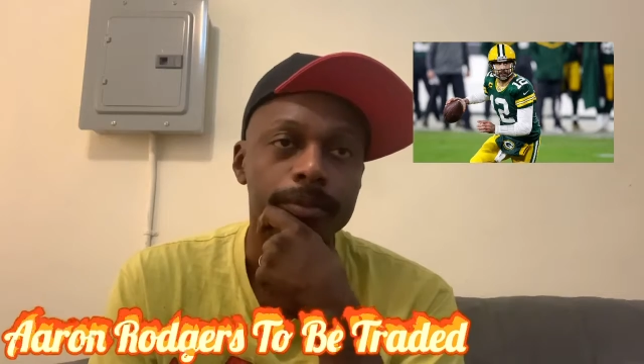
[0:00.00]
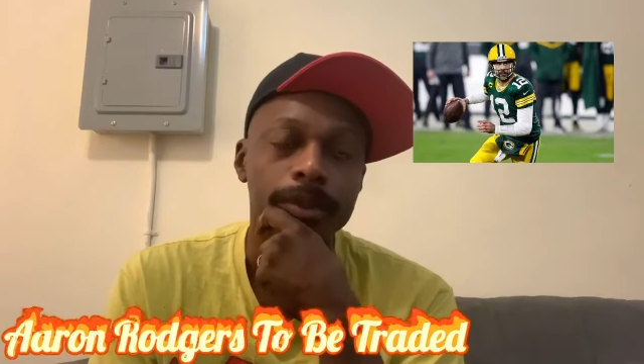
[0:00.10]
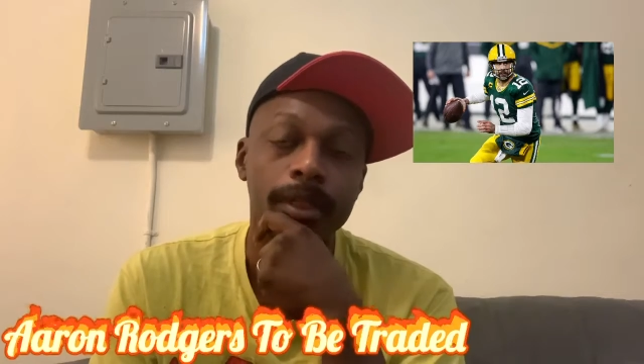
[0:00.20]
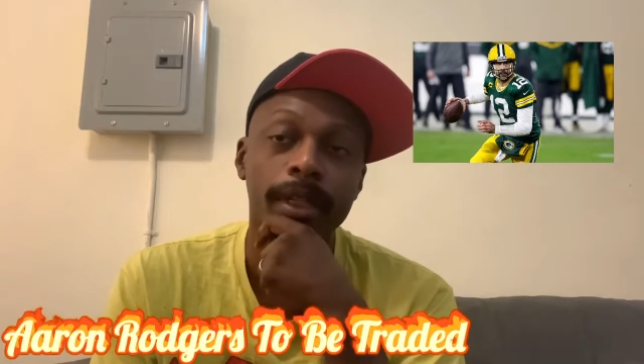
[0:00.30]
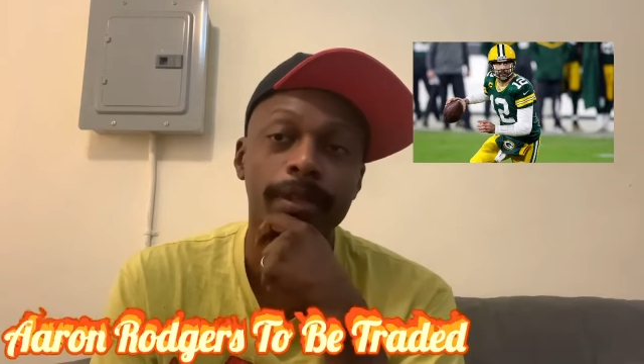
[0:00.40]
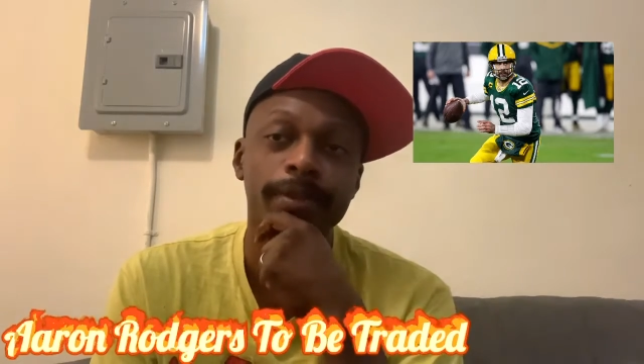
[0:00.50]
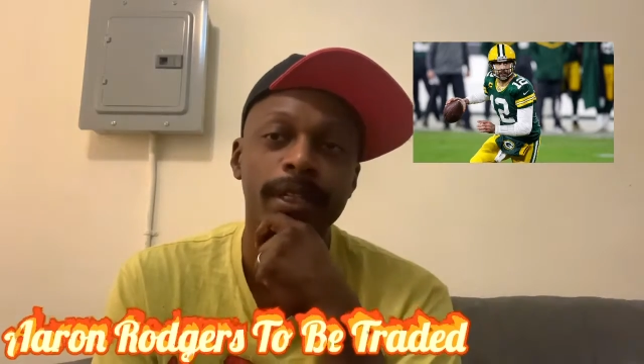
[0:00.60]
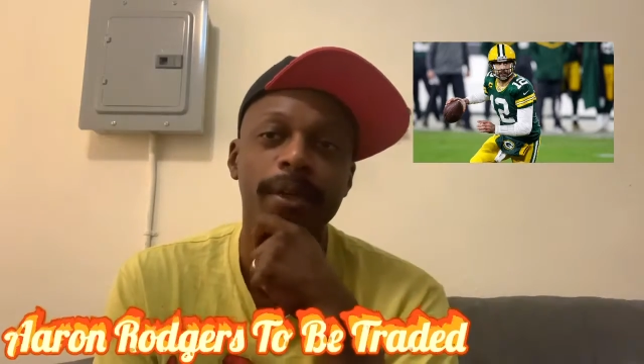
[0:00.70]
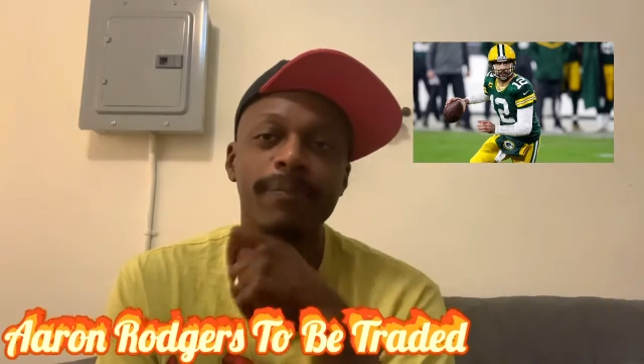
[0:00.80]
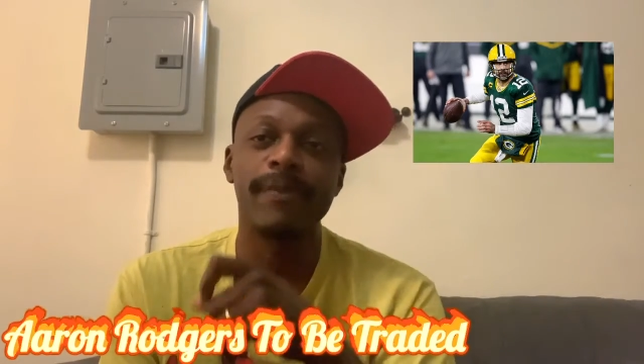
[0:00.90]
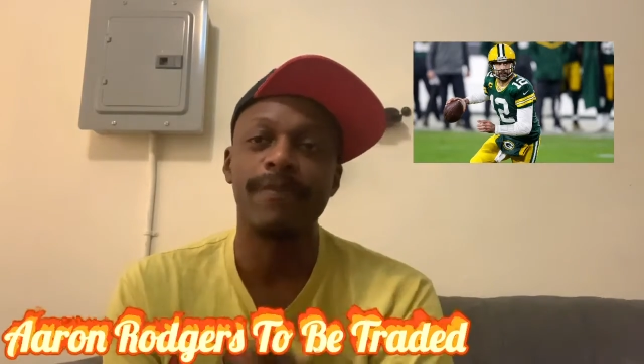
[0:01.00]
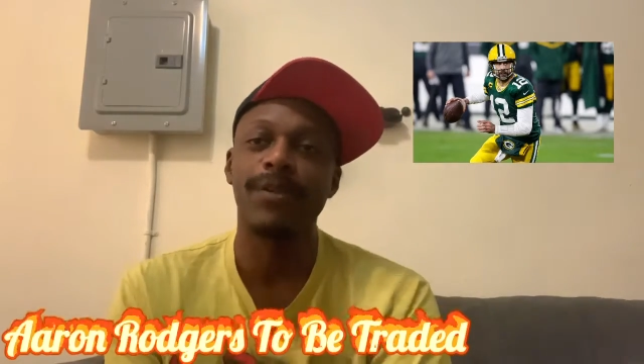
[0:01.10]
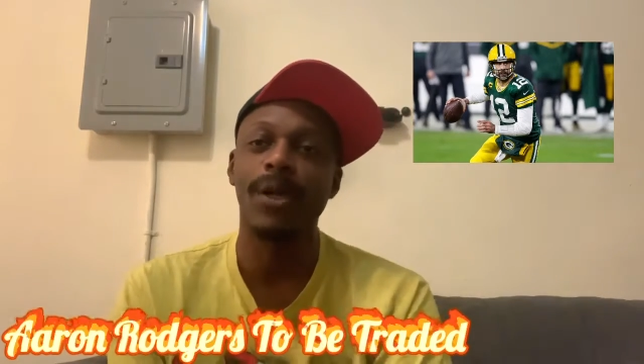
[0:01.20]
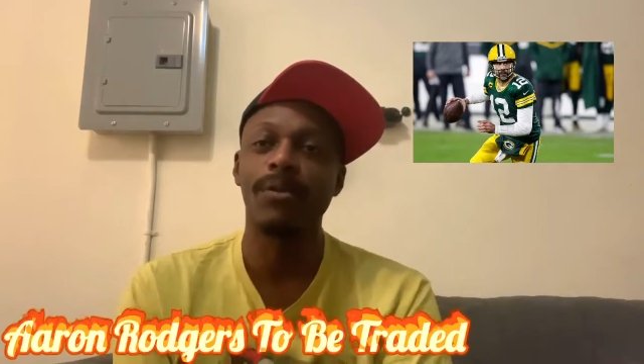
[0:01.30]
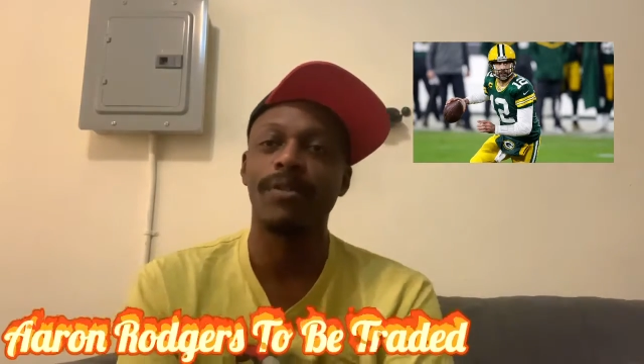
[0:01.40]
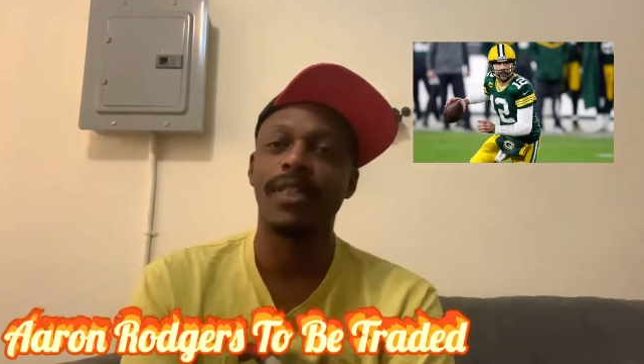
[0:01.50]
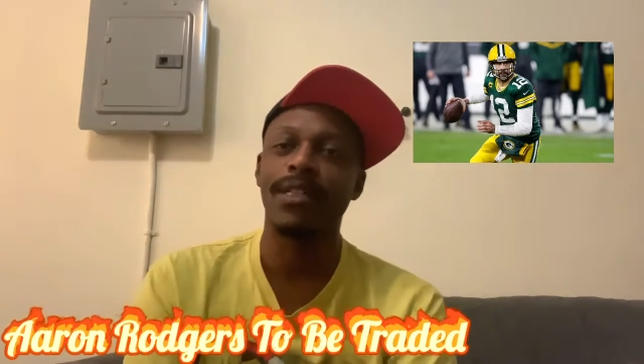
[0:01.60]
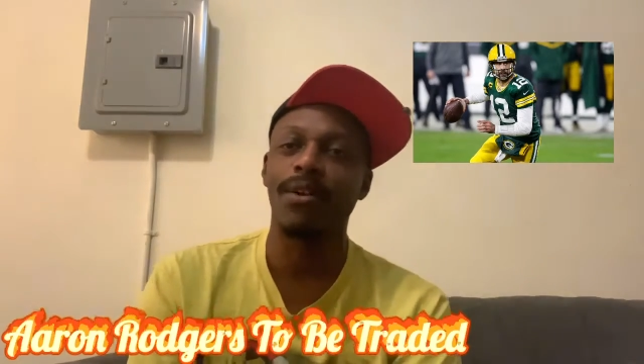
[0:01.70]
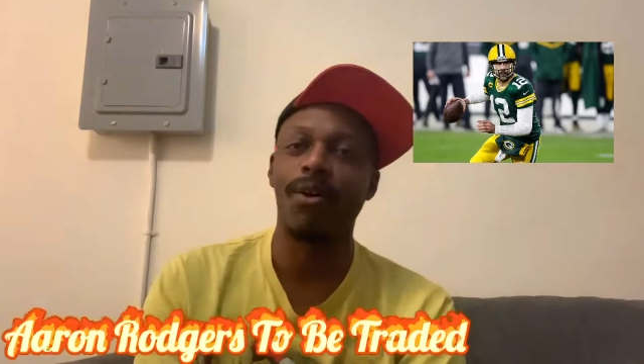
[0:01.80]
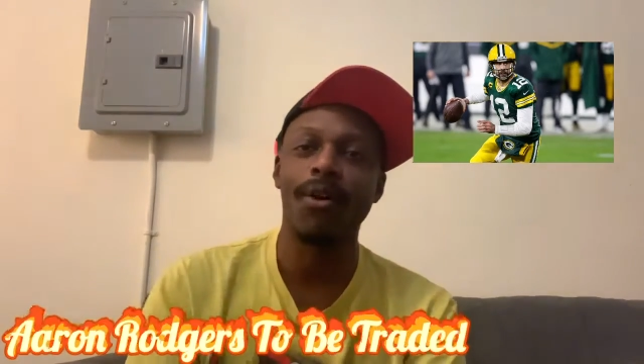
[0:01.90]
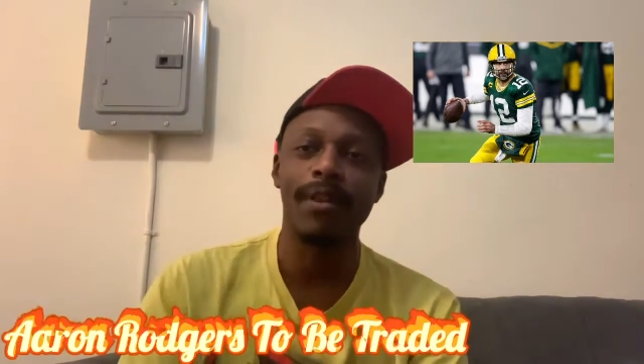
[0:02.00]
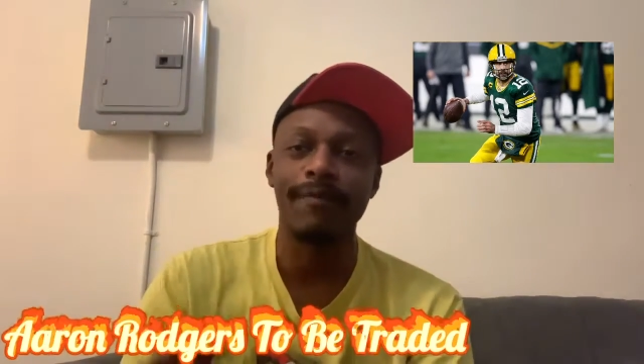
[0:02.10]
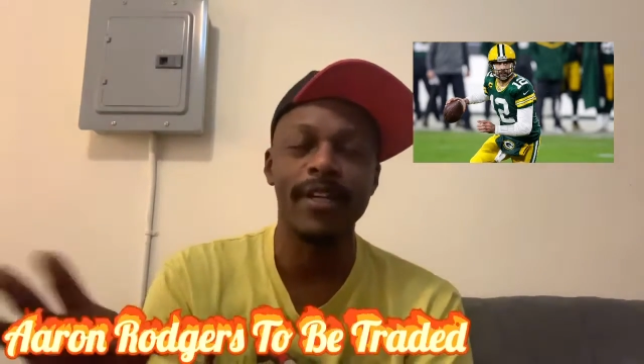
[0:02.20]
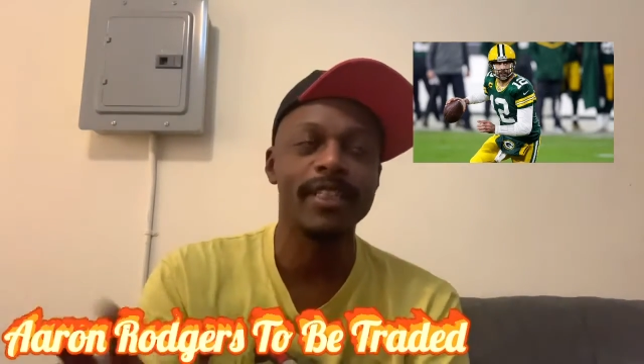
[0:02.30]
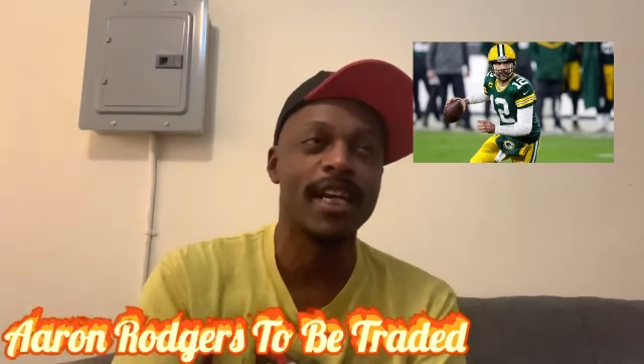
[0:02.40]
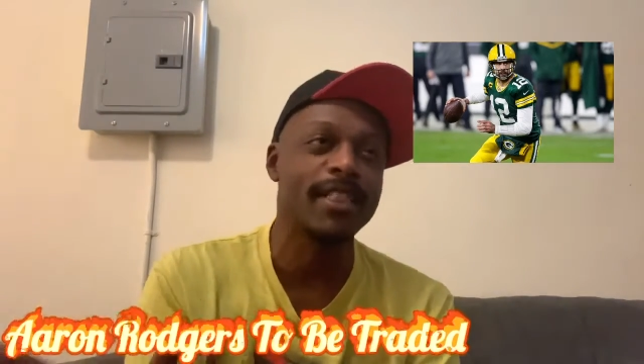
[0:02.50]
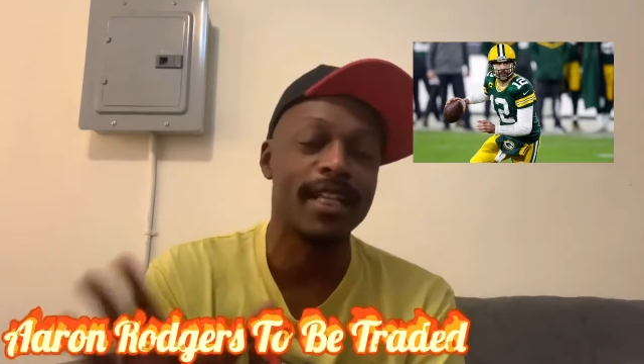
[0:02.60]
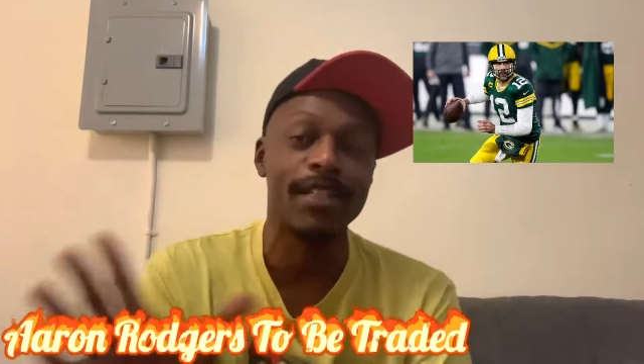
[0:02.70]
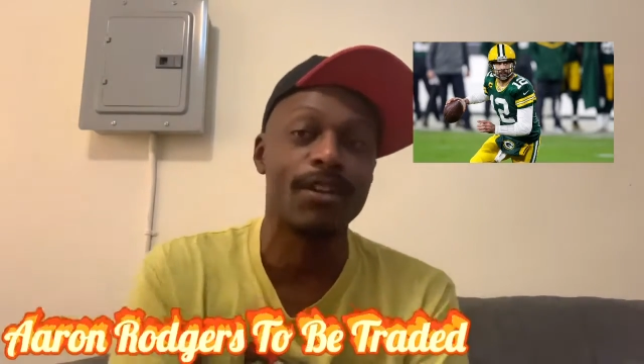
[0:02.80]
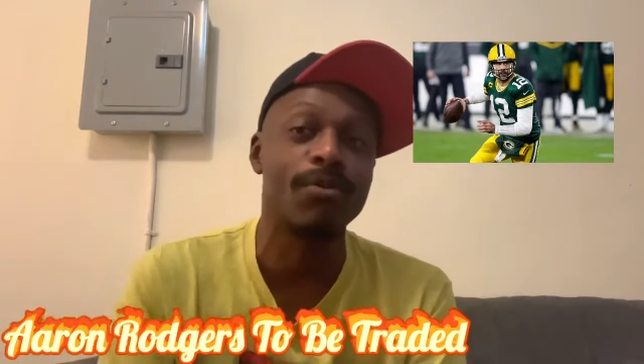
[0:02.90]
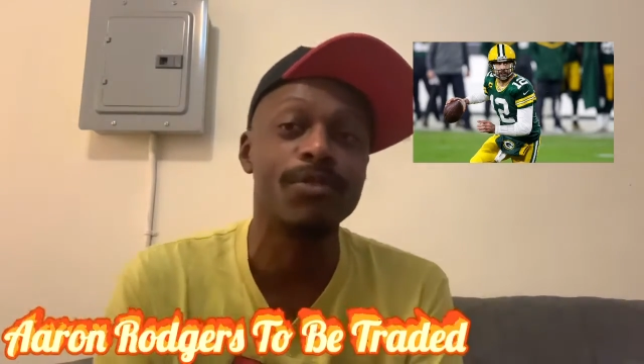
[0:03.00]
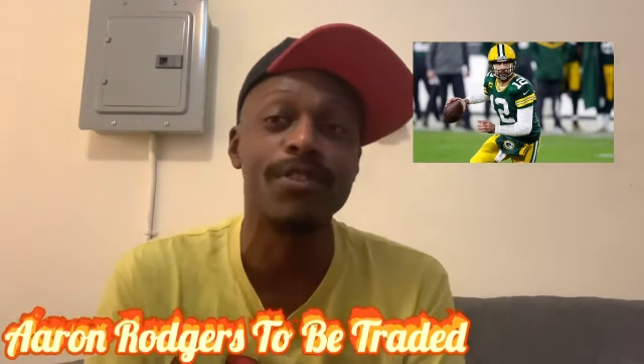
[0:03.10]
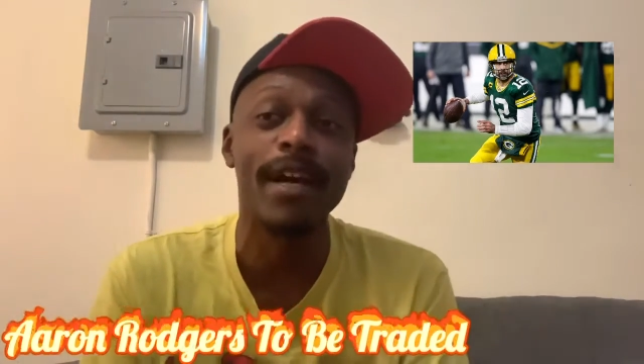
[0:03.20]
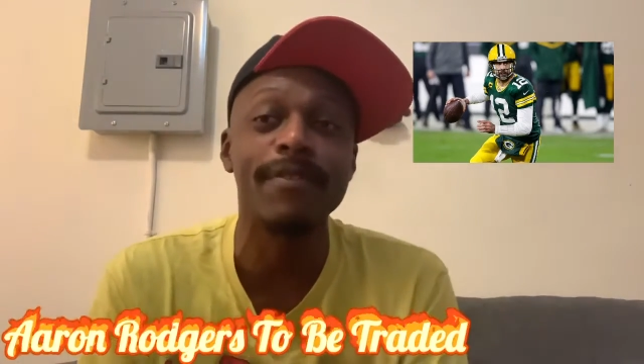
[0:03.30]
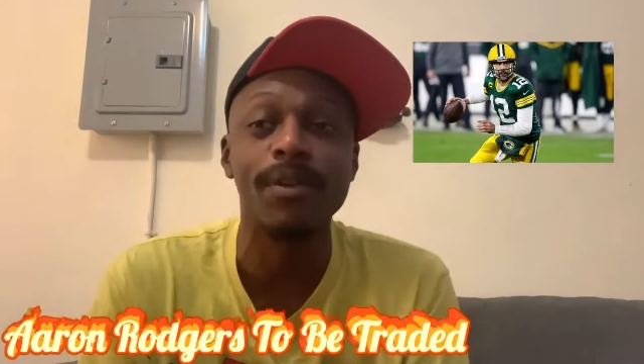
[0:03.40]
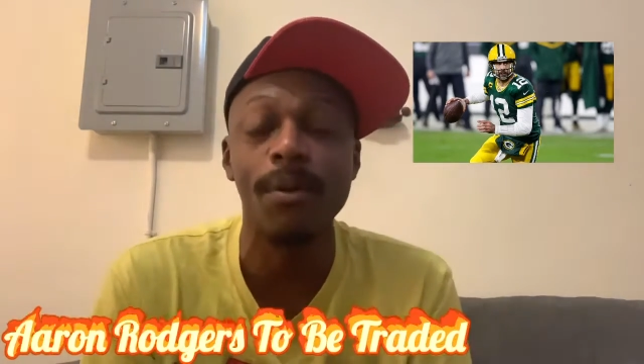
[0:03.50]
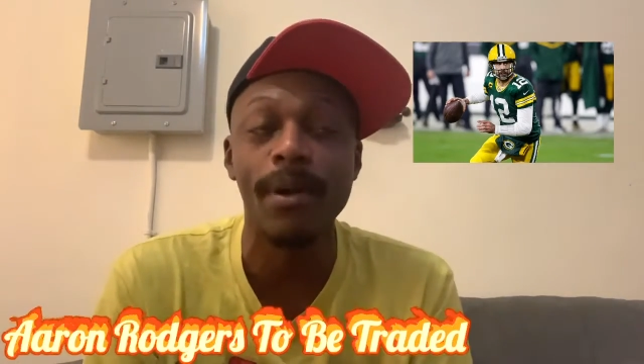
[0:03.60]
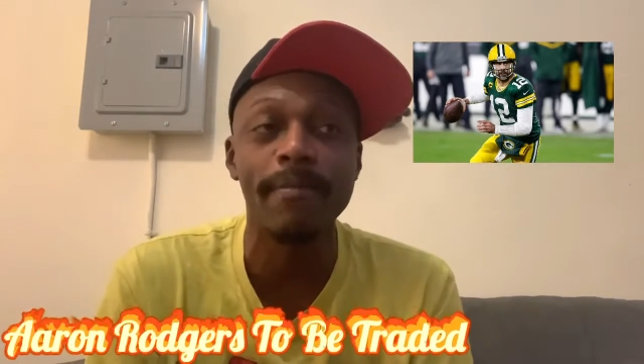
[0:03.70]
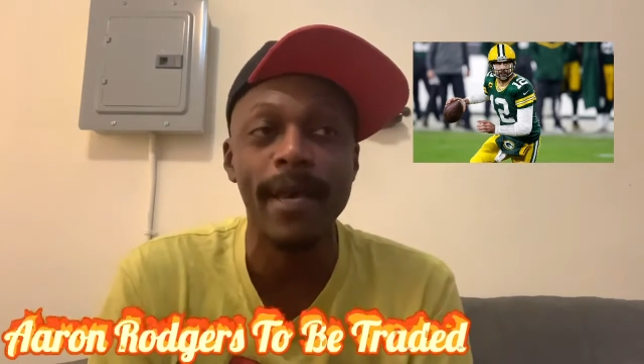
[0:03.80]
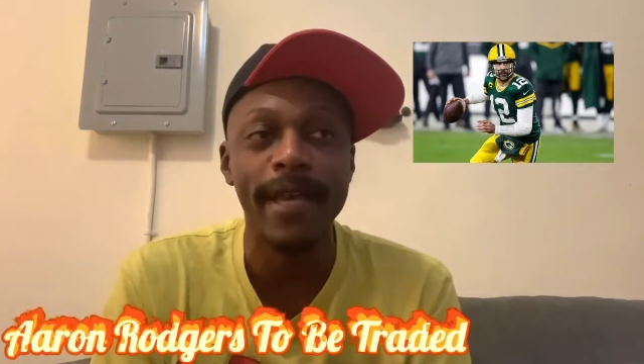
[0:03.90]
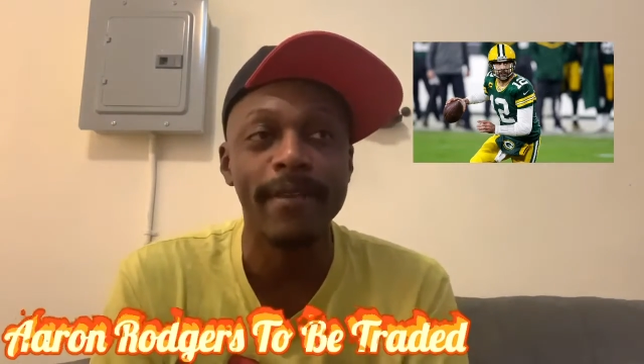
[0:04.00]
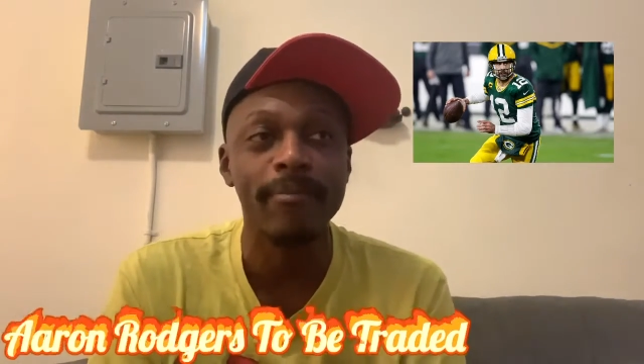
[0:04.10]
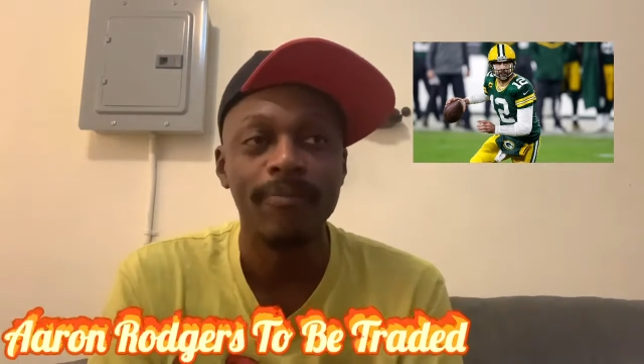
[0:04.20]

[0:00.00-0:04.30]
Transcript: You know, so if you don't, all the franchises that don't draft a quarterback,